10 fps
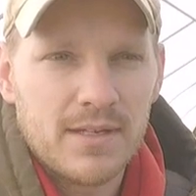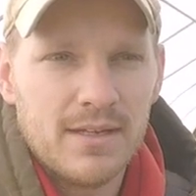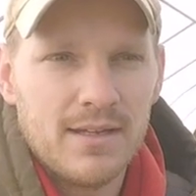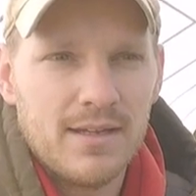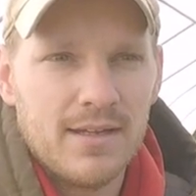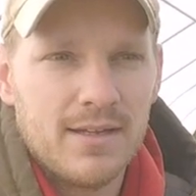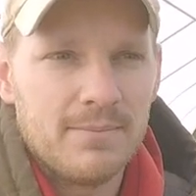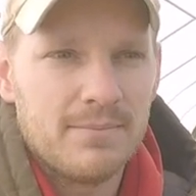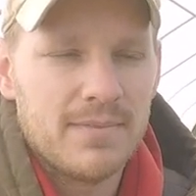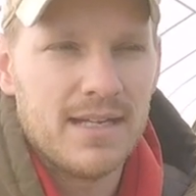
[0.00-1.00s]

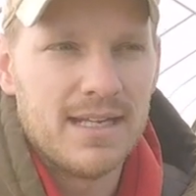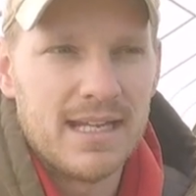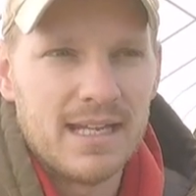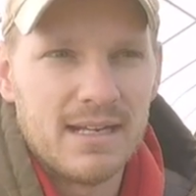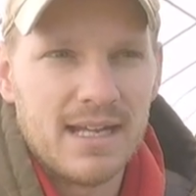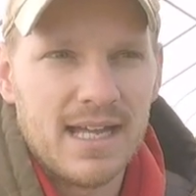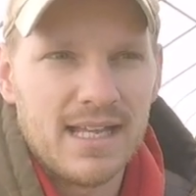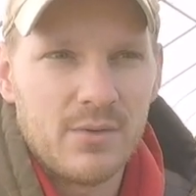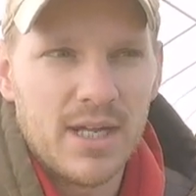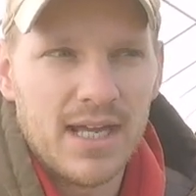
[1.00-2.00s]
Um, and then I
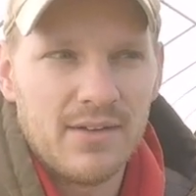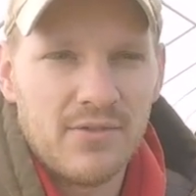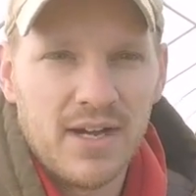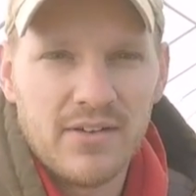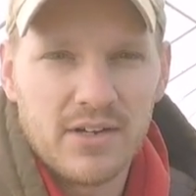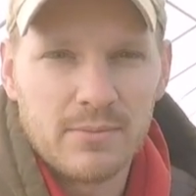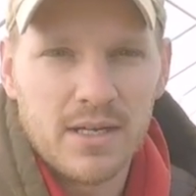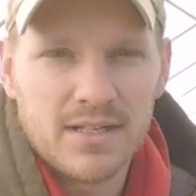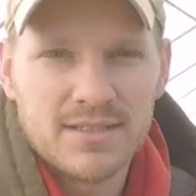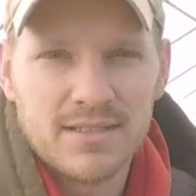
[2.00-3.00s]
think we had 500
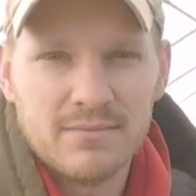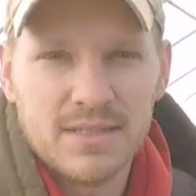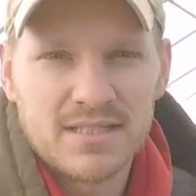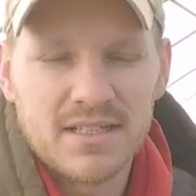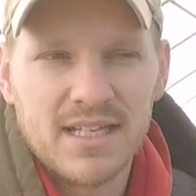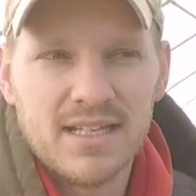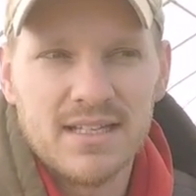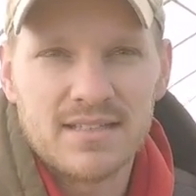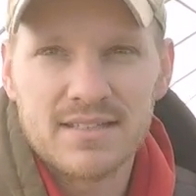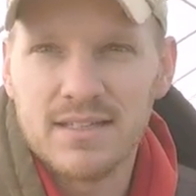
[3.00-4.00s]
bucks in
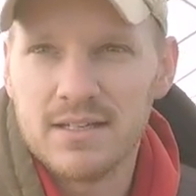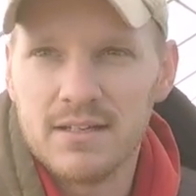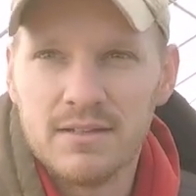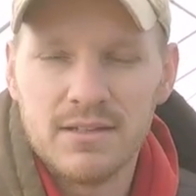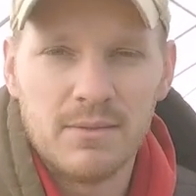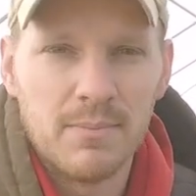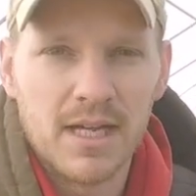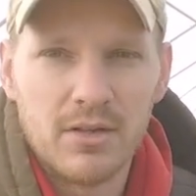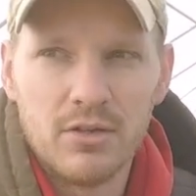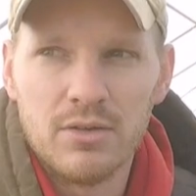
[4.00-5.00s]
miscellaneous, the, the
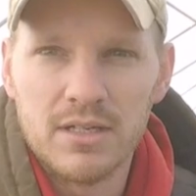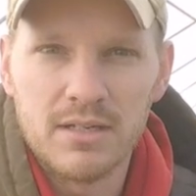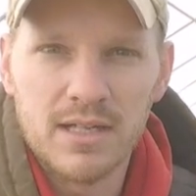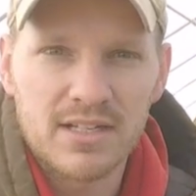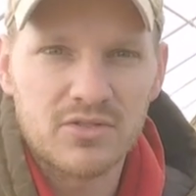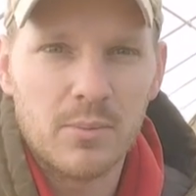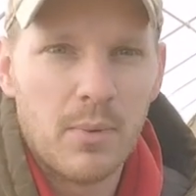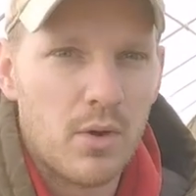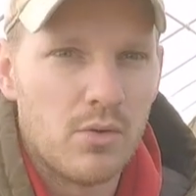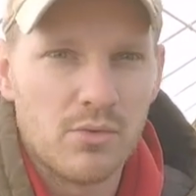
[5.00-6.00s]
metal and extra
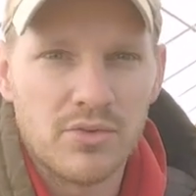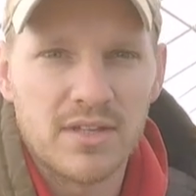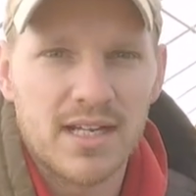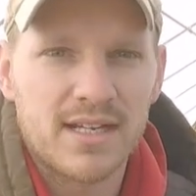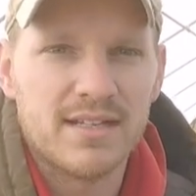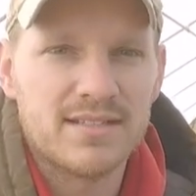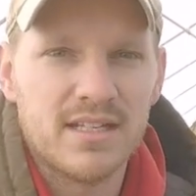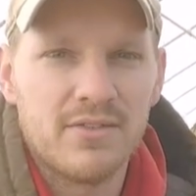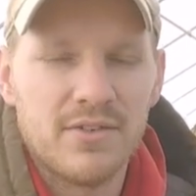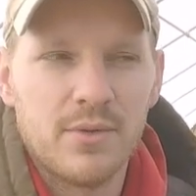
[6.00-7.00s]
poles and that kind of
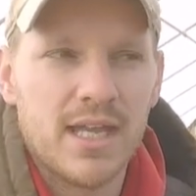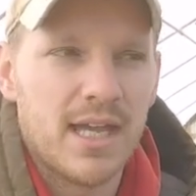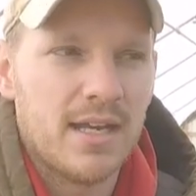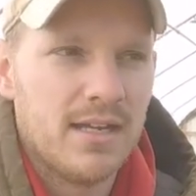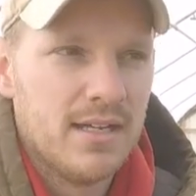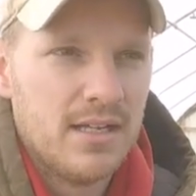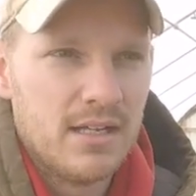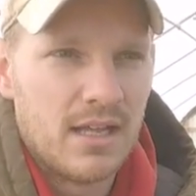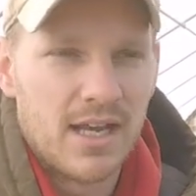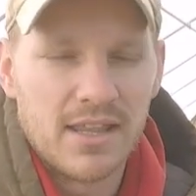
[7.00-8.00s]
stuff that we had. A
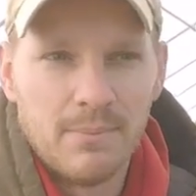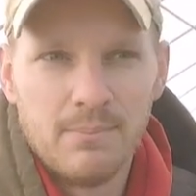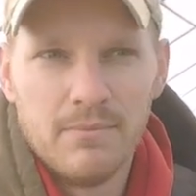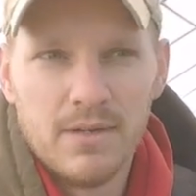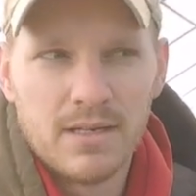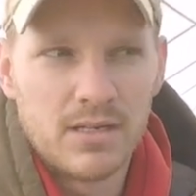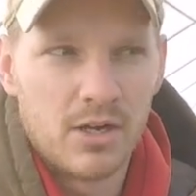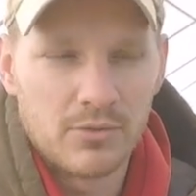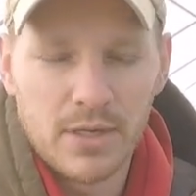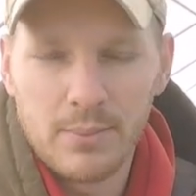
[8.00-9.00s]
lot of the
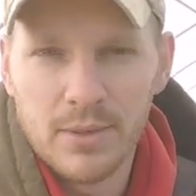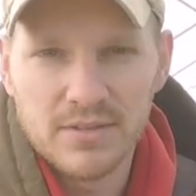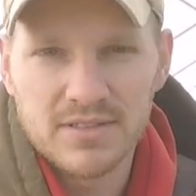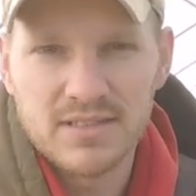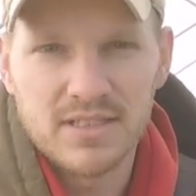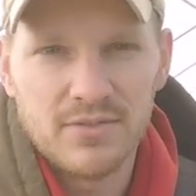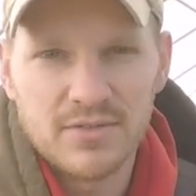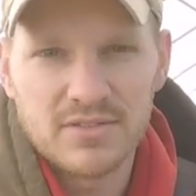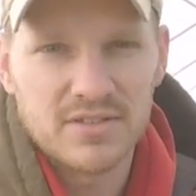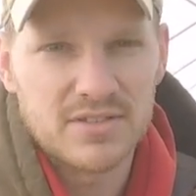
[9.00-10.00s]
guardrail posts and stuff
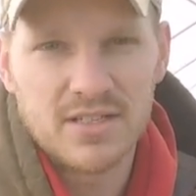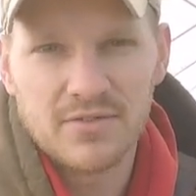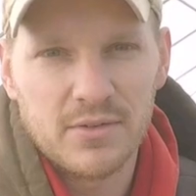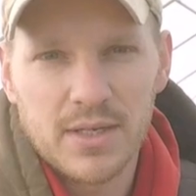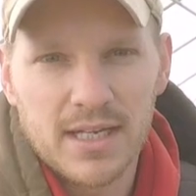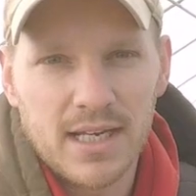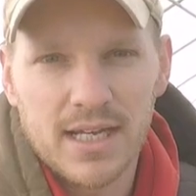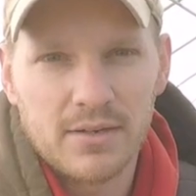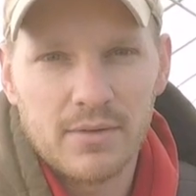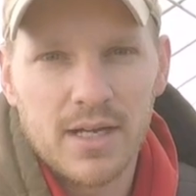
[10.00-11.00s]
was just stuff that we had
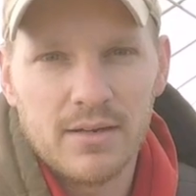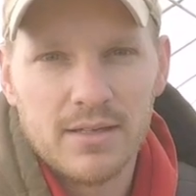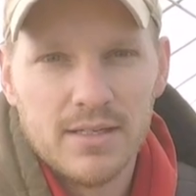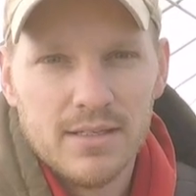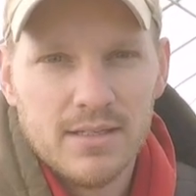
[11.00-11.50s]
laying around.